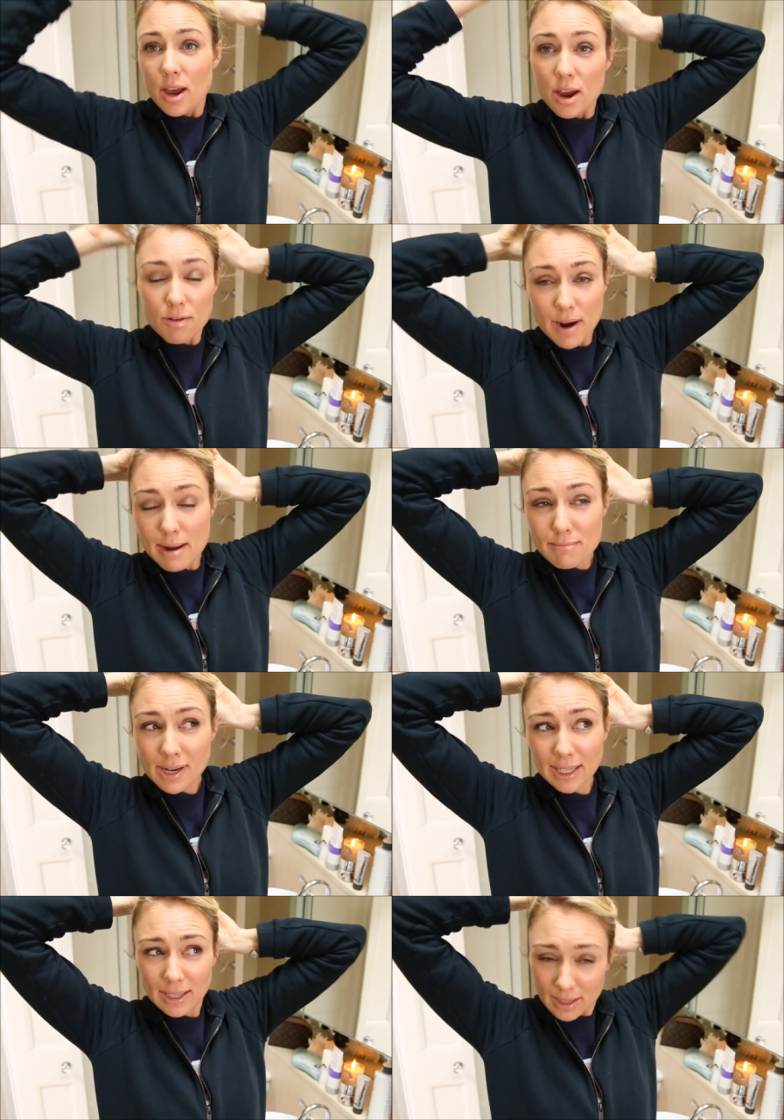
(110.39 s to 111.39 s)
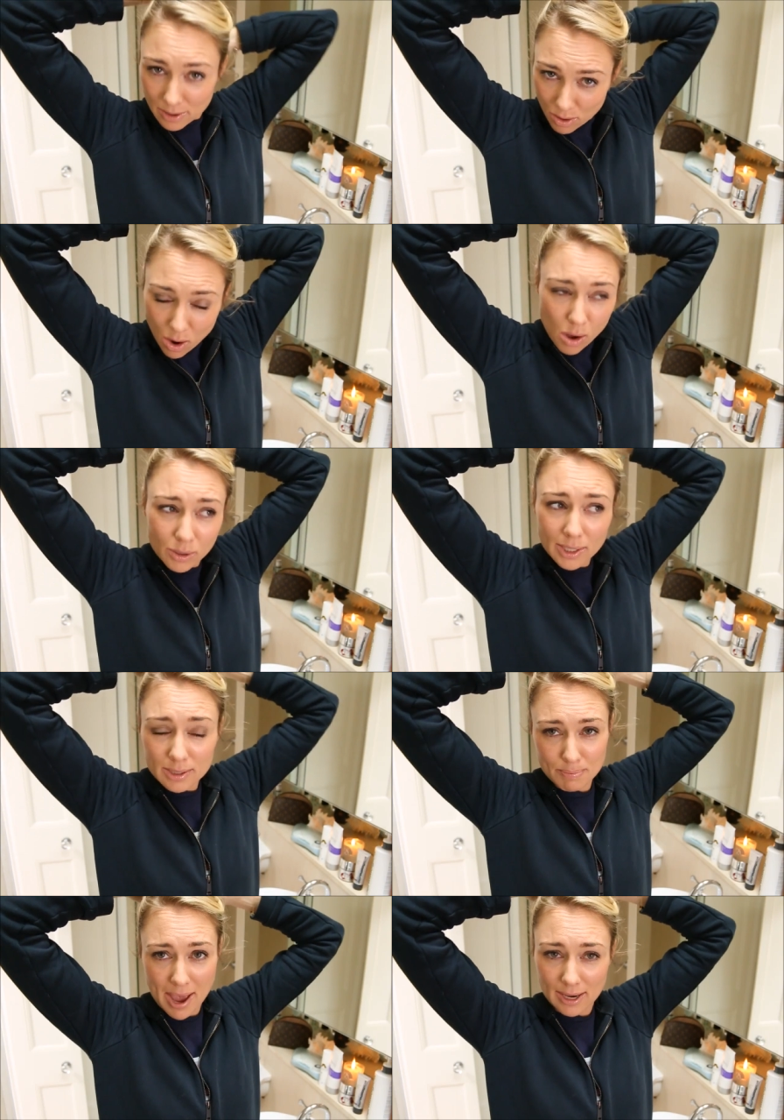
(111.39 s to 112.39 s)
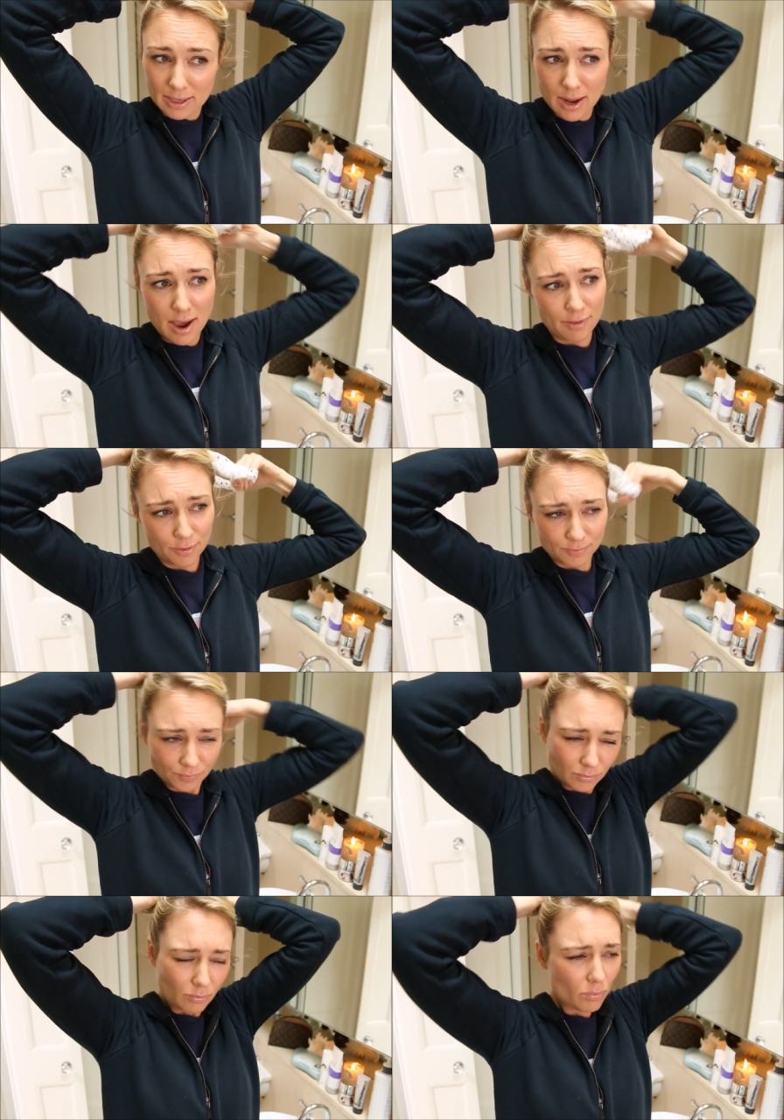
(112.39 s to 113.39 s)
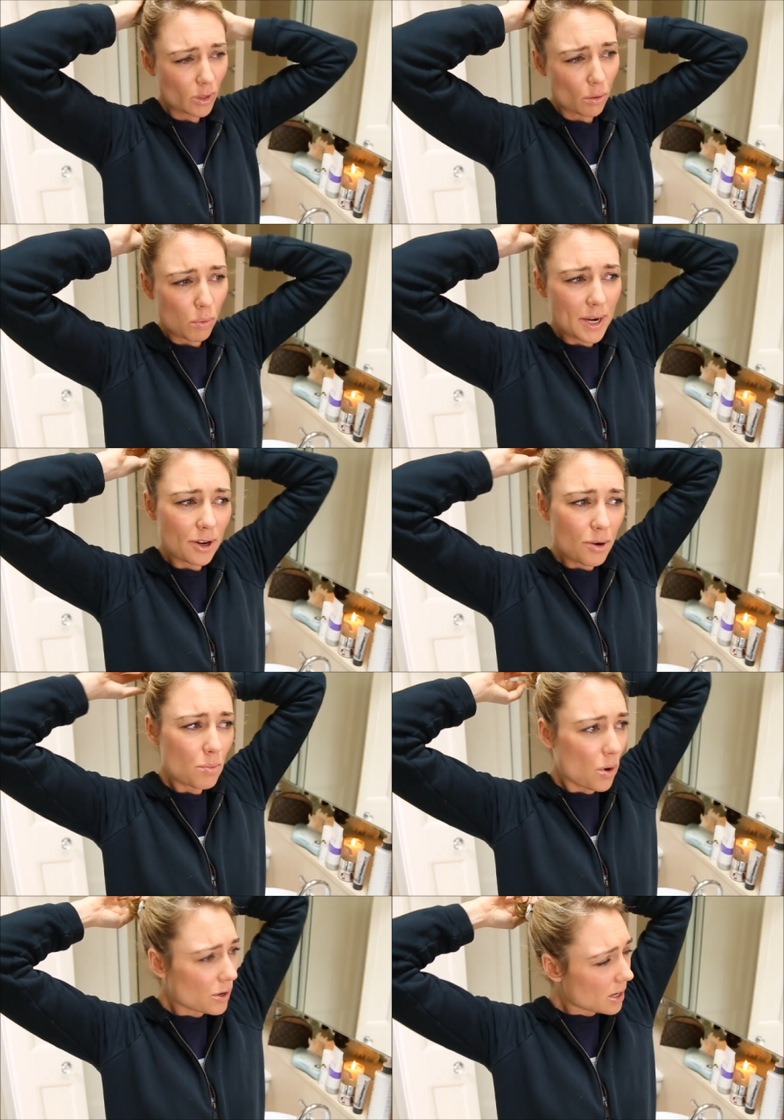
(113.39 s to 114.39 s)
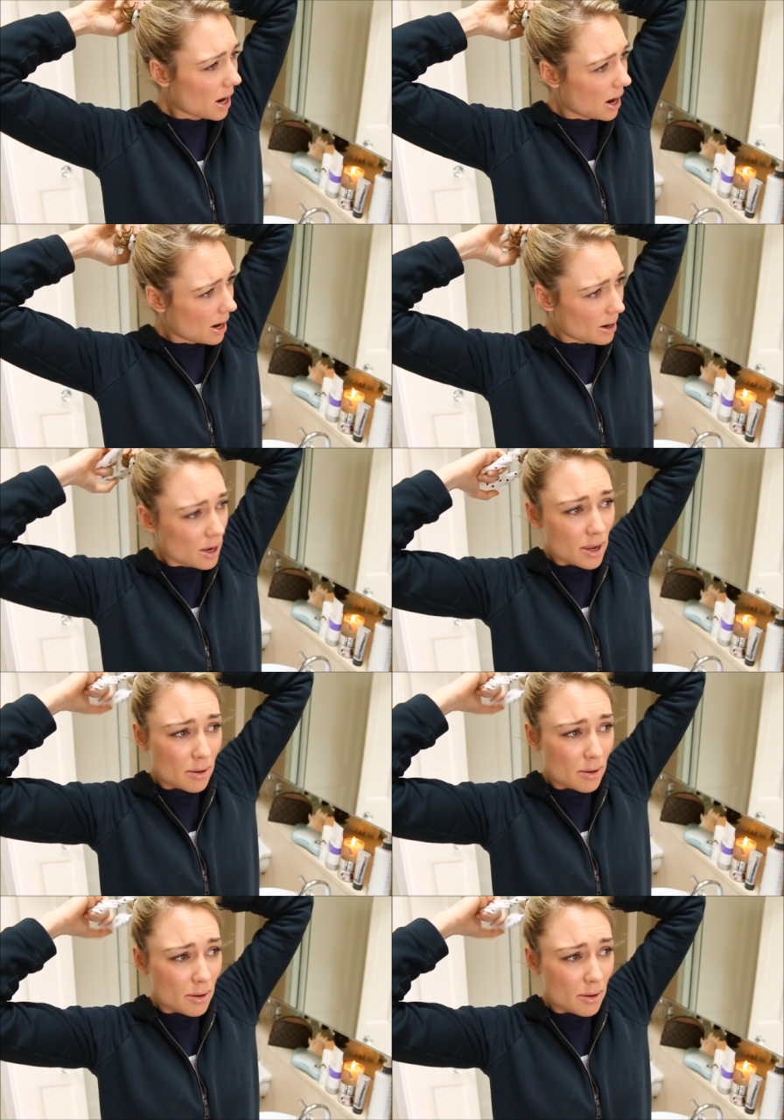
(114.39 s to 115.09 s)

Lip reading: around money that are holding us back in life. We don't want our